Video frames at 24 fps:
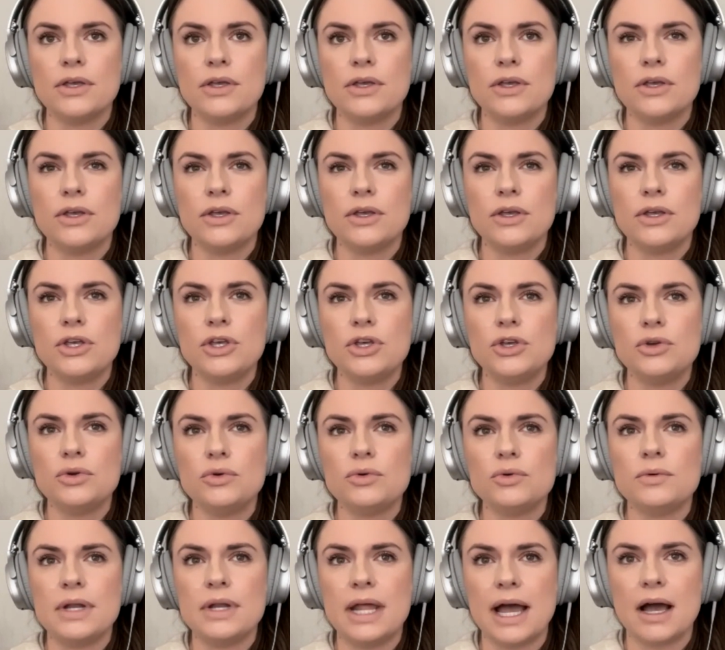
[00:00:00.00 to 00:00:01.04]
you
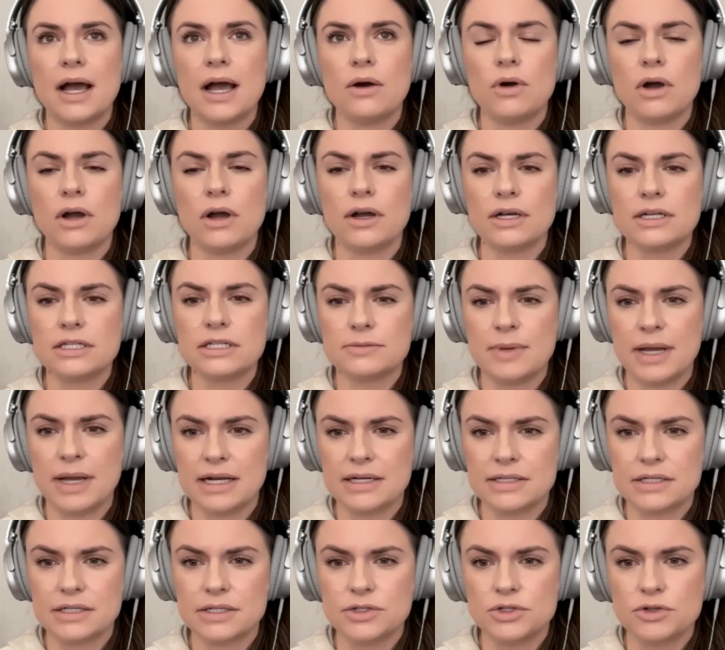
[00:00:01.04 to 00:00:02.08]
now are
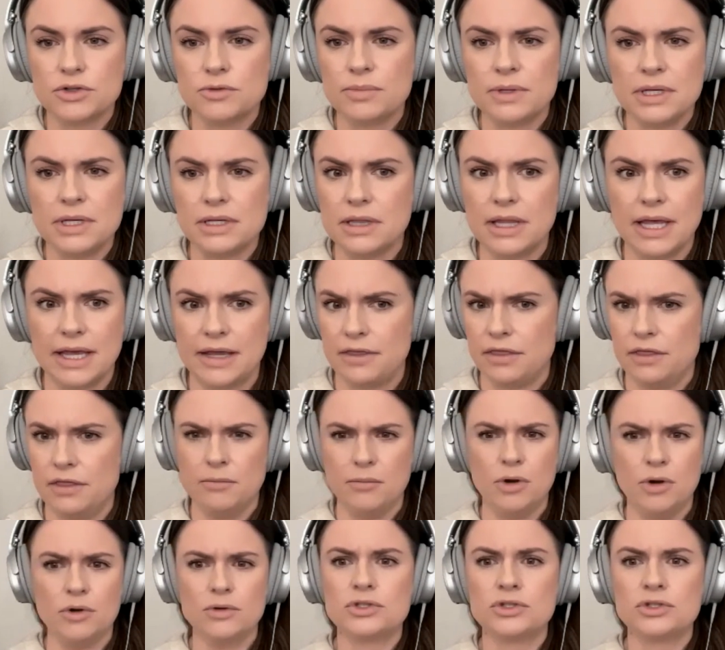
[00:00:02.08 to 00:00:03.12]
expected to be like the
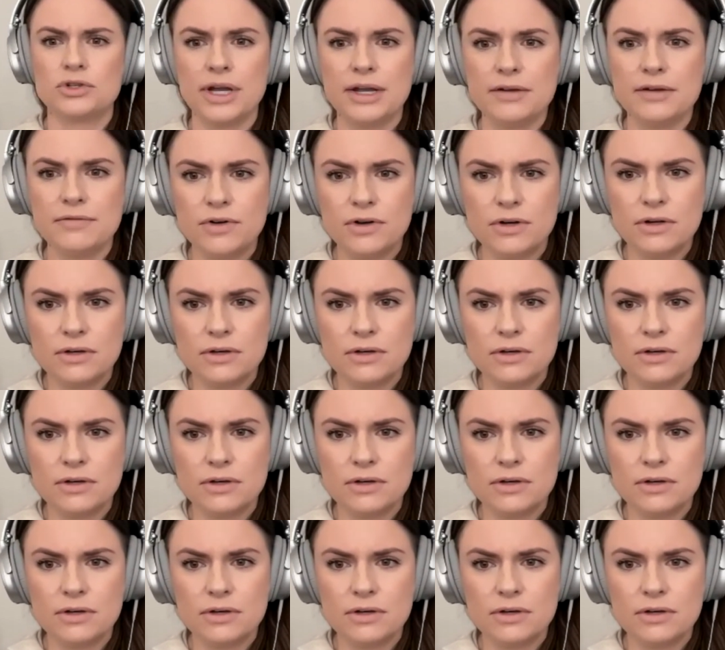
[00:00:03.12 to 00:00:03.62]
most grateful.